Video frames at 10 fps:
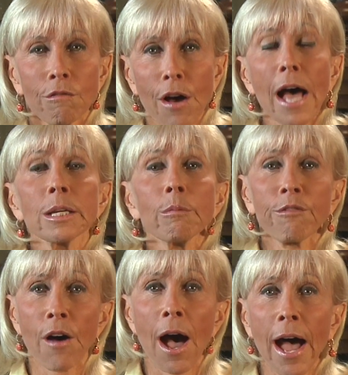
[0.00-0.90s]
Volume
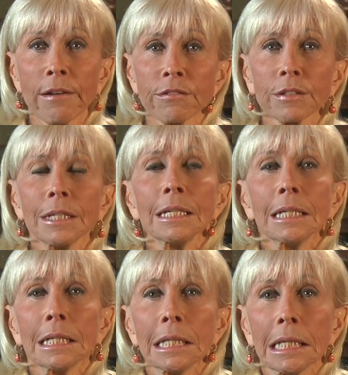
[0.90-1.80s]
5.
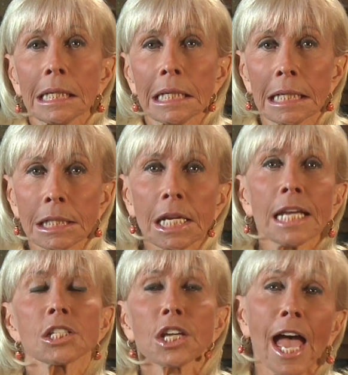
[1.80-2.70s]
It
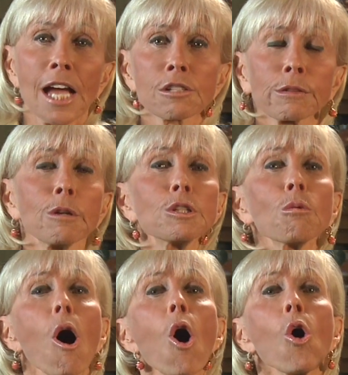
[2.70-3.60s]
takes cash flow
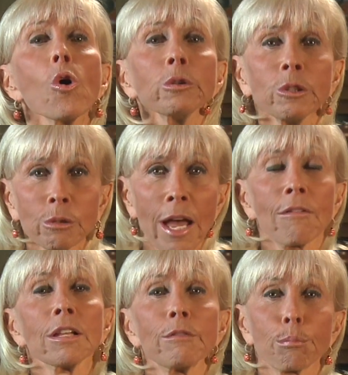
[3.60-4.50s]
to a whole new
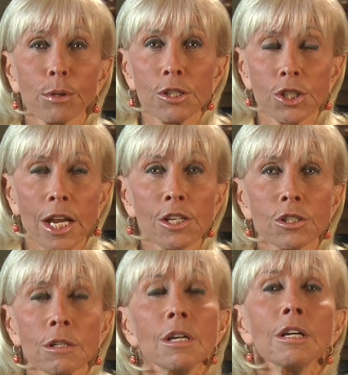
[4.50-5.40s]
level of
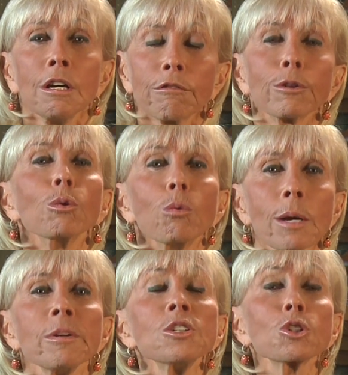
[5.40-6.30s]
appreciation for
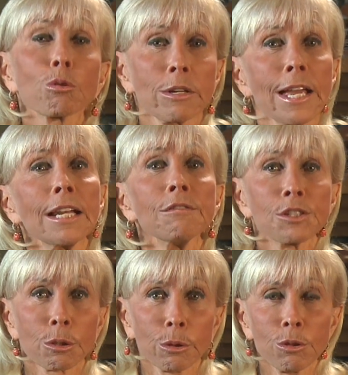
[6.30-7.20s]
women's creative
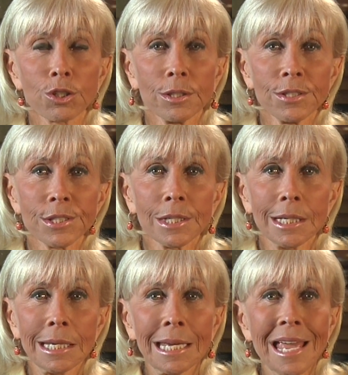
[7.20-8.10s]
solutions.
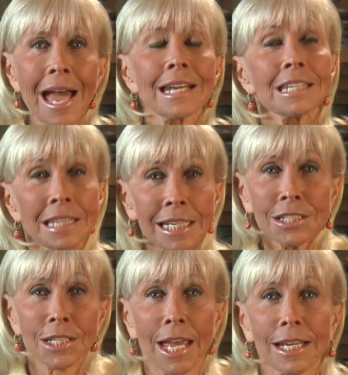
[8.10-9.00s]
And in
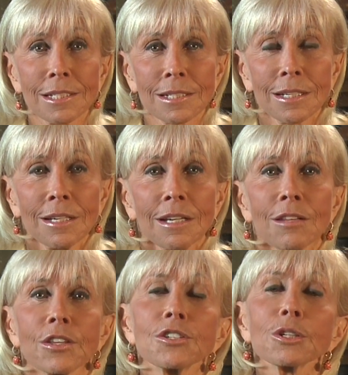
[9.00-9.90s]
this case,
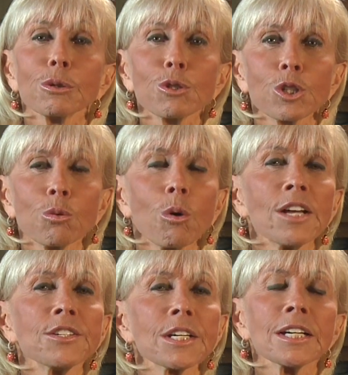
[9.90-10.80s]
the solution
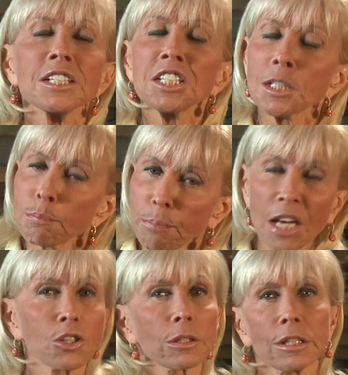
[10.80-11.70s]
was
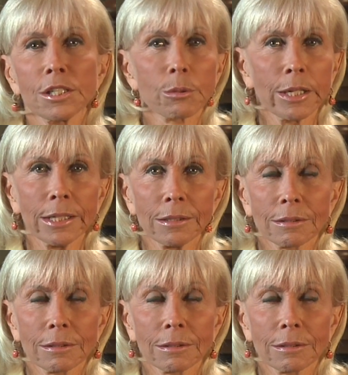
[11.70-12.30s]
especially sweet.